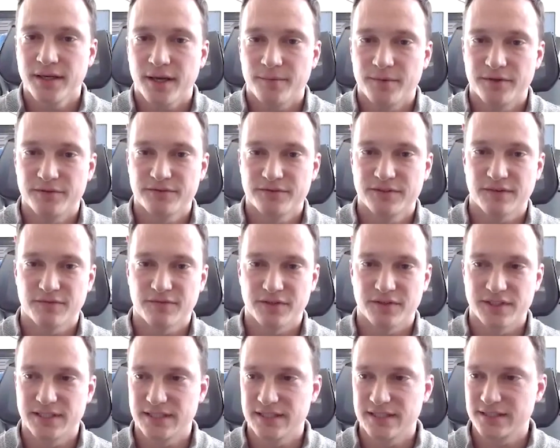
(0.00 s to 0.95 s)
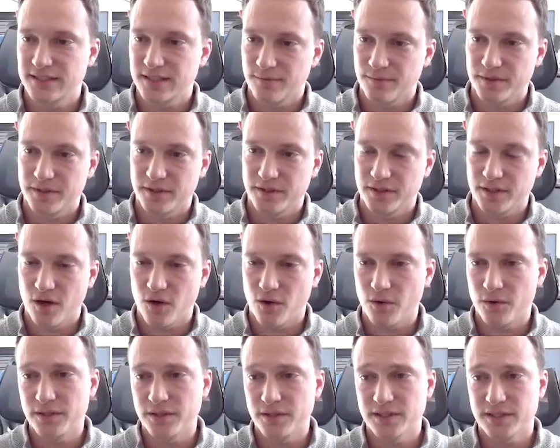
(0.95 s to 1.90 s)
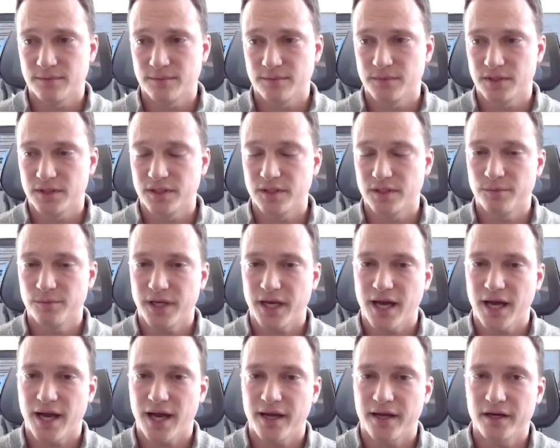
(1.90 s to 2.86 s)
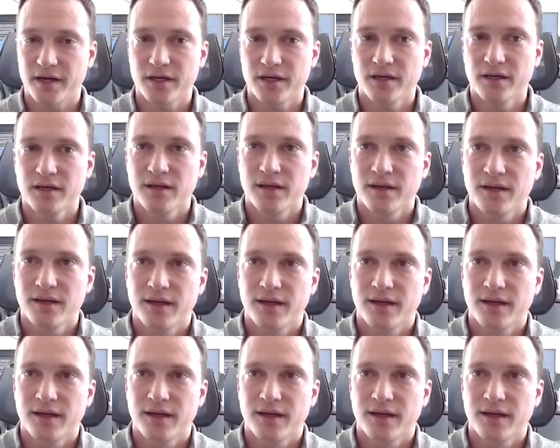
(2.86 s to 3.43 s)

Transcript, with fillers: I mean, we've definitely seen some on the lower and some a little bit higher.